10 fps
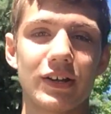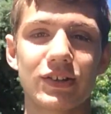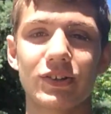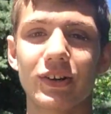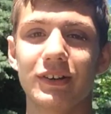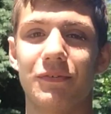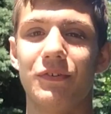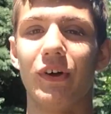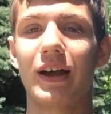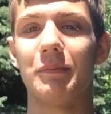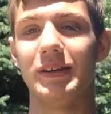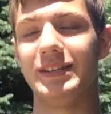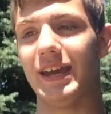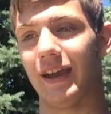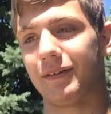I just started to feel like I'm a
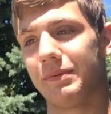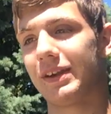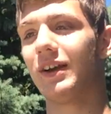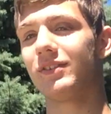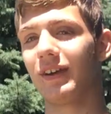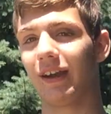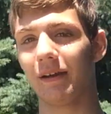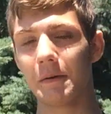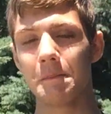dick because like